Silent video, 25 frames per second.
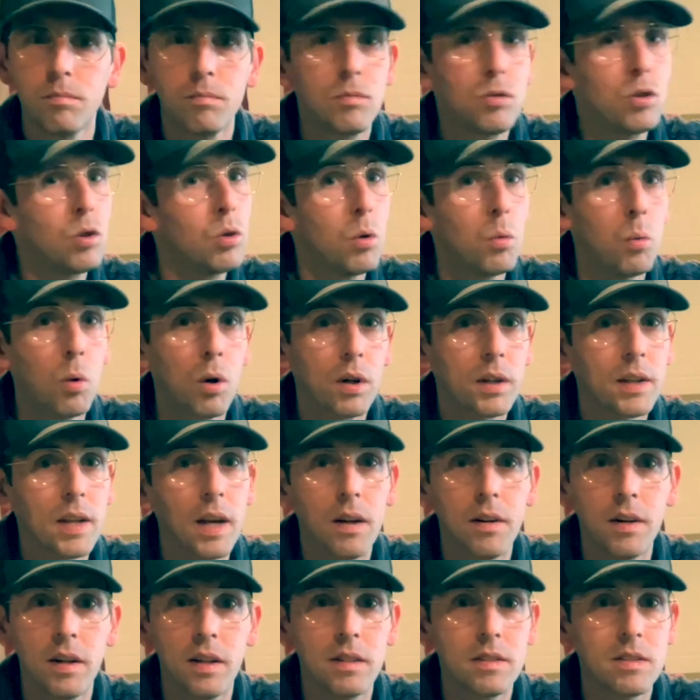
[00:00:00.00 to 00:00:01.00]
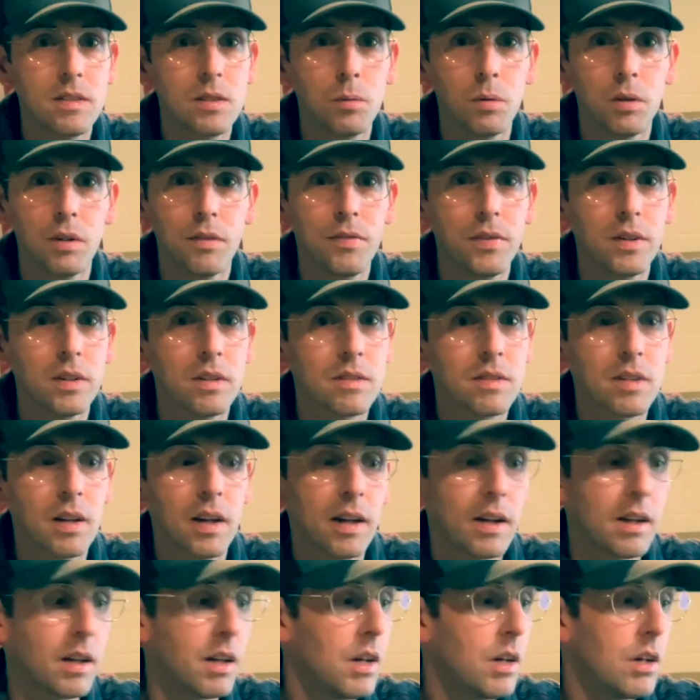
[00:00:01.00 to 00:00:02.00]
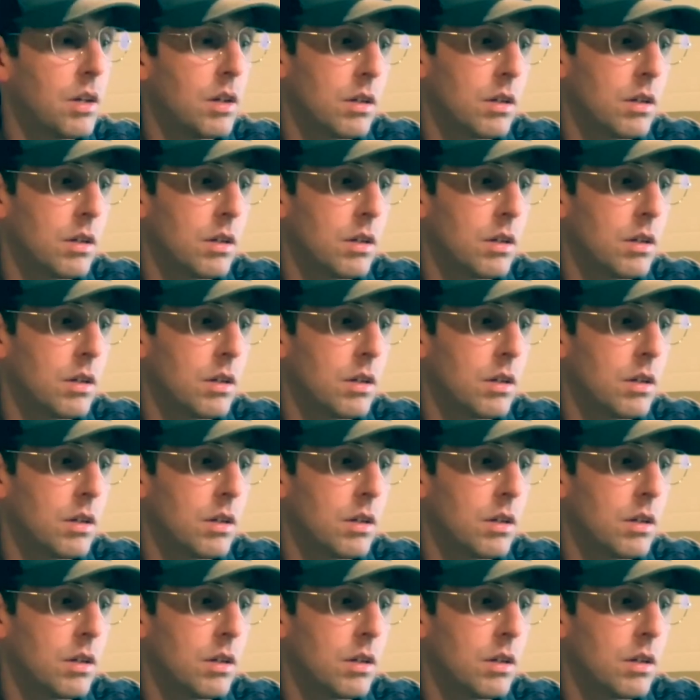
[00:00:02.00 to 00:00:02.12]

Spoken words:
do a workout in it, see what it feels like,